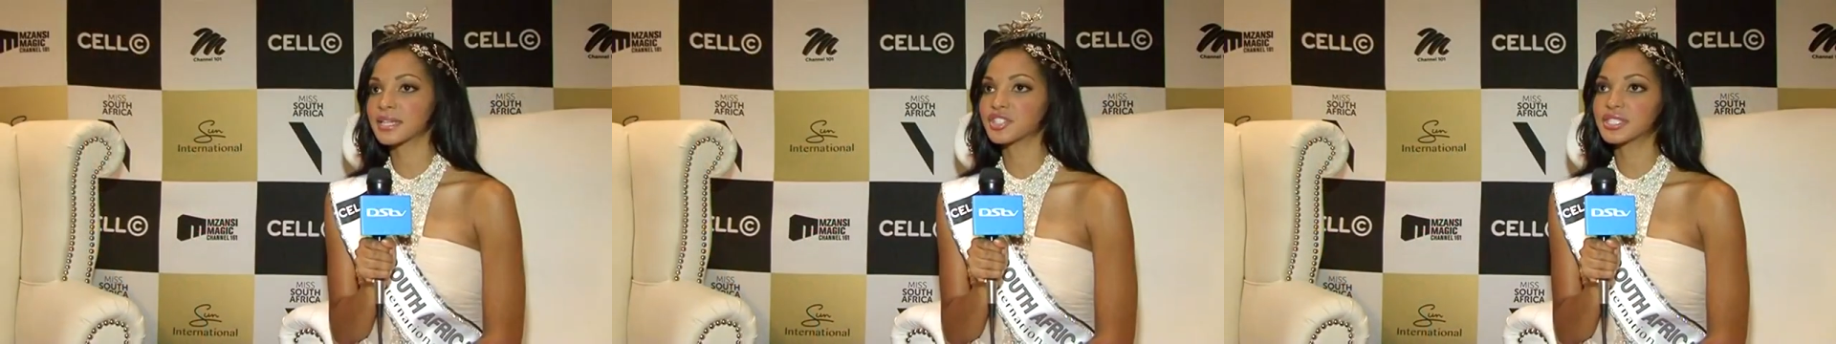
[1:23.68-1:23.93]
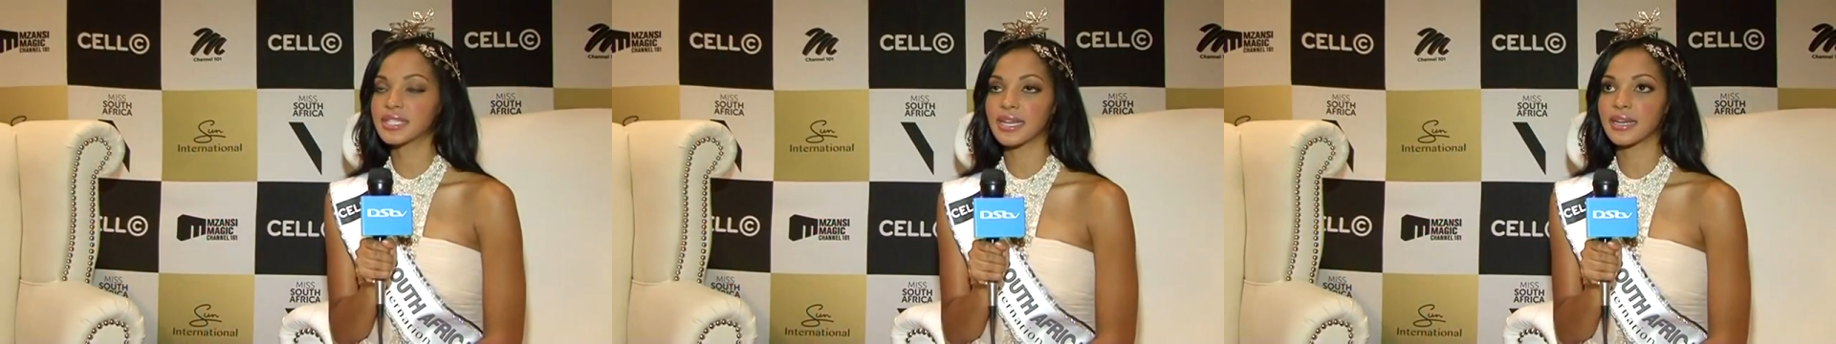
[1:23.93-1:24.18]
I
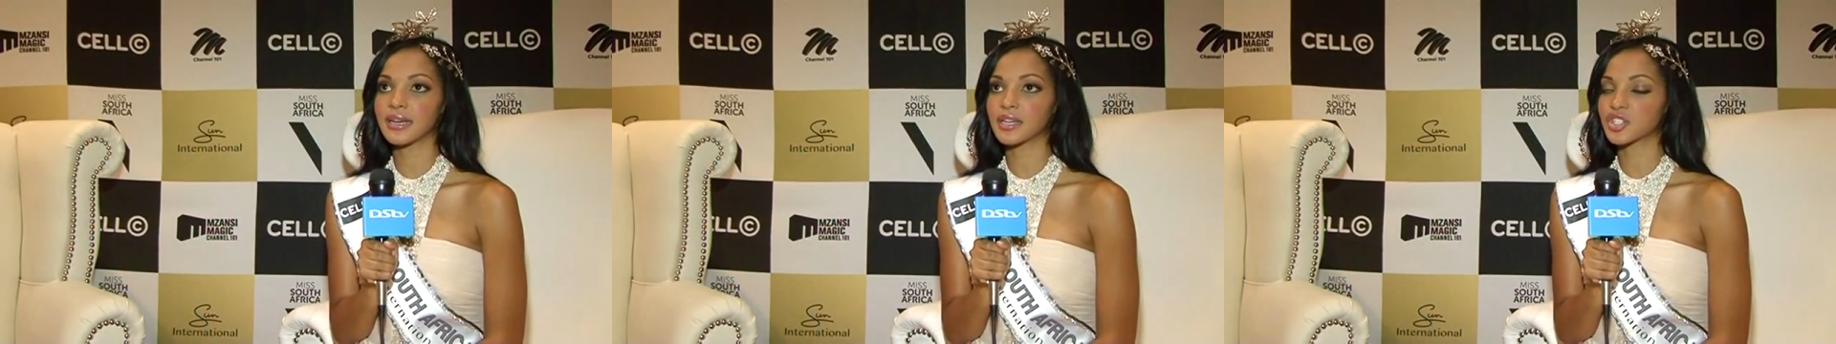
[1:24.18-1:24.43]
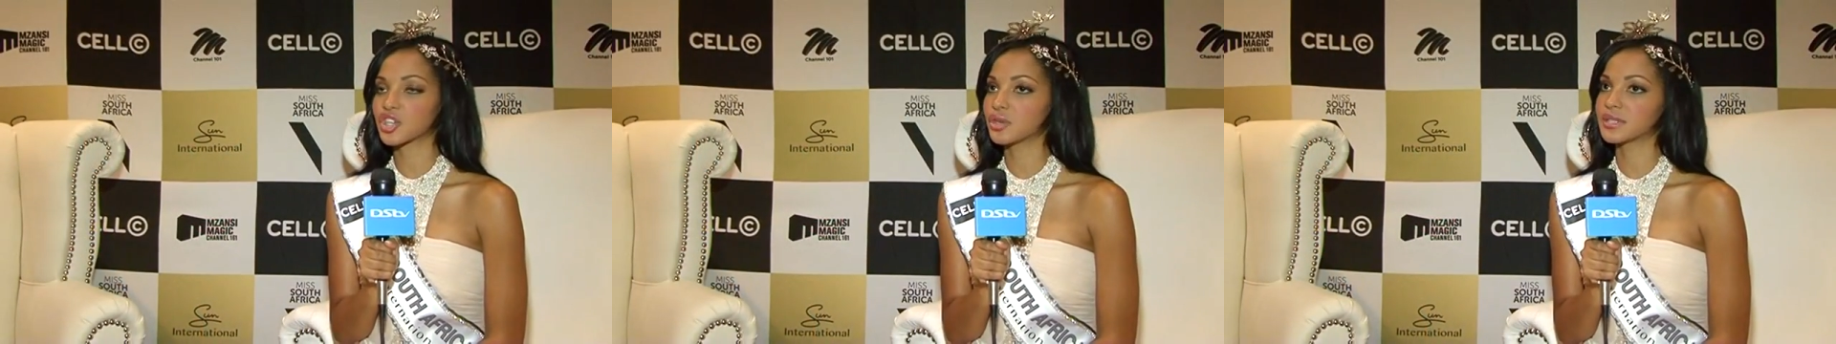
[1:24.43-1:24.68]
just needed
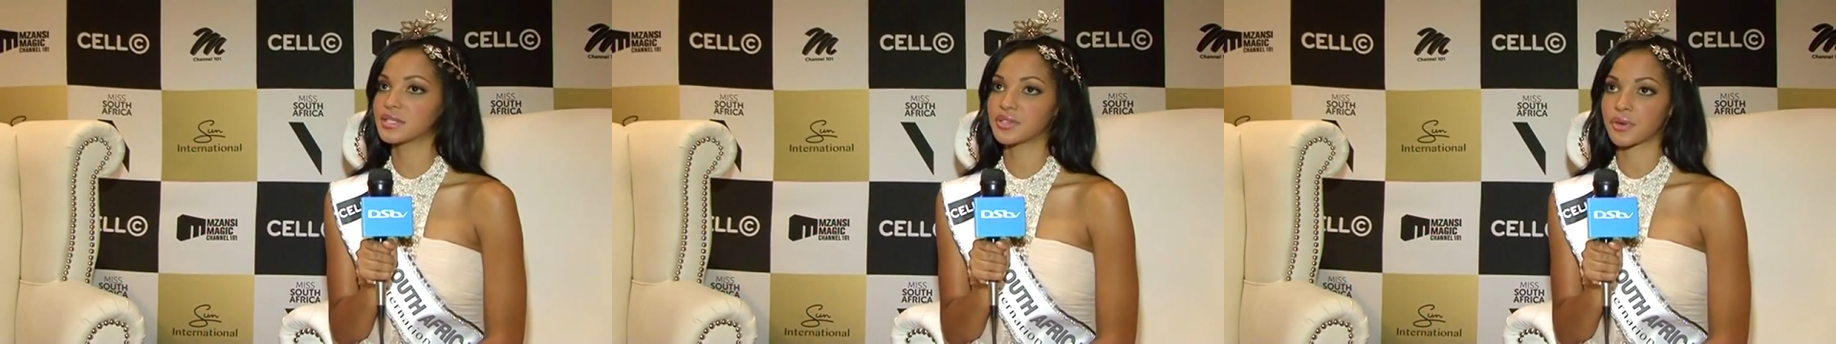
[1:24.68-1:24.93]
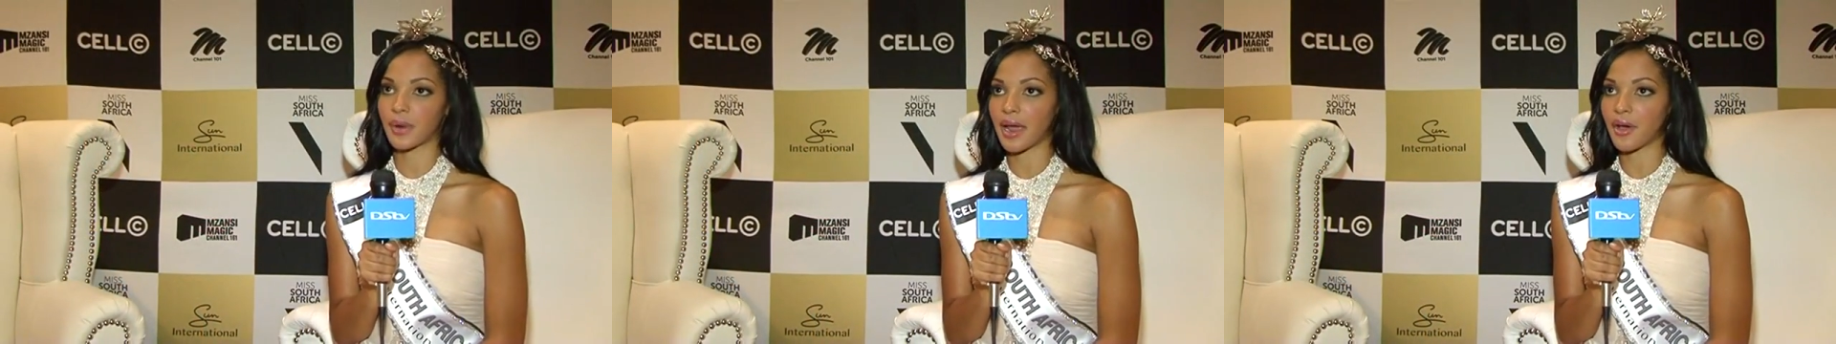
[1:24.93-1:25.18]
a shoulder
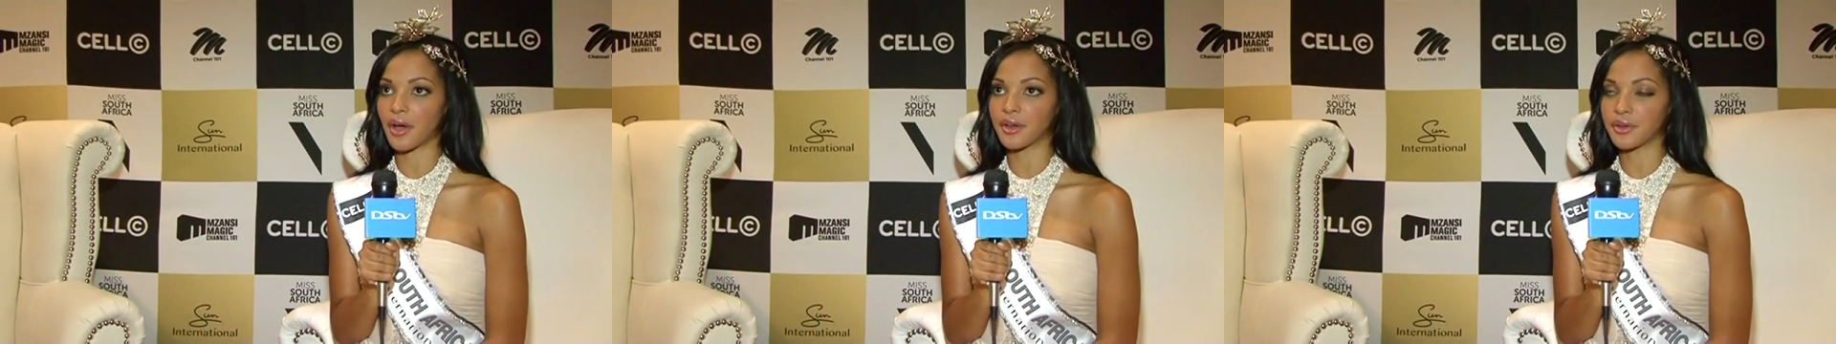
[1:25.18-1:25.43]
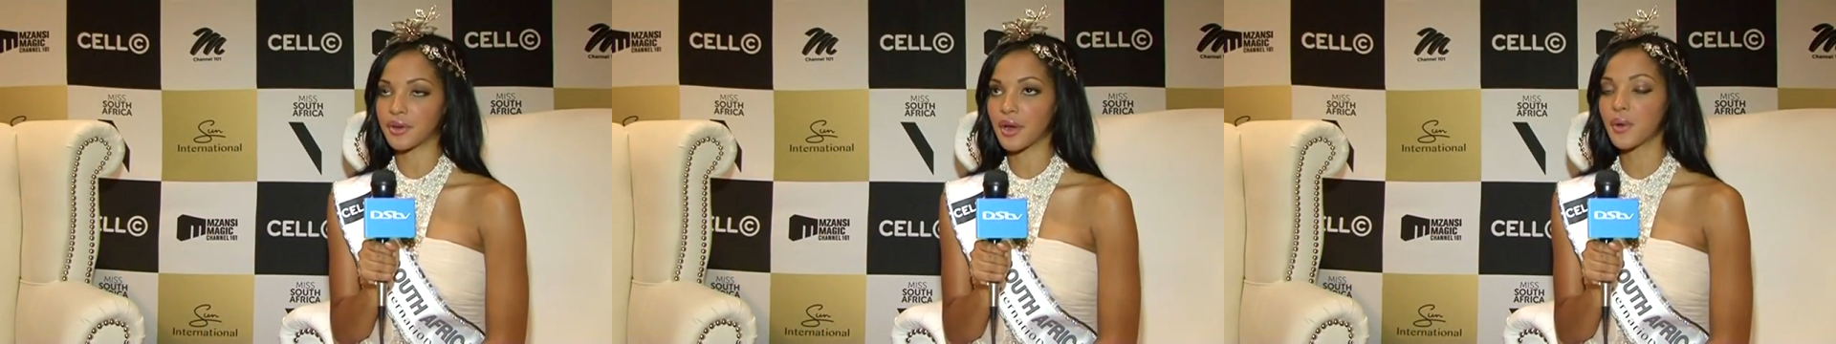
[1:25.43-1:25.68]
to cry
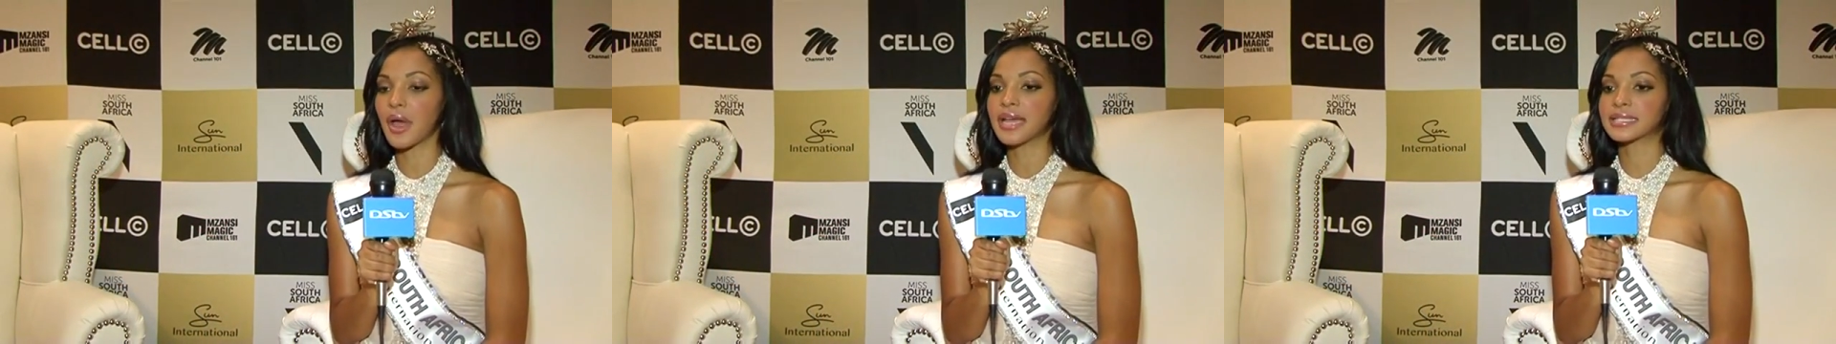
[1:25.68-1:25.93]
on, you know?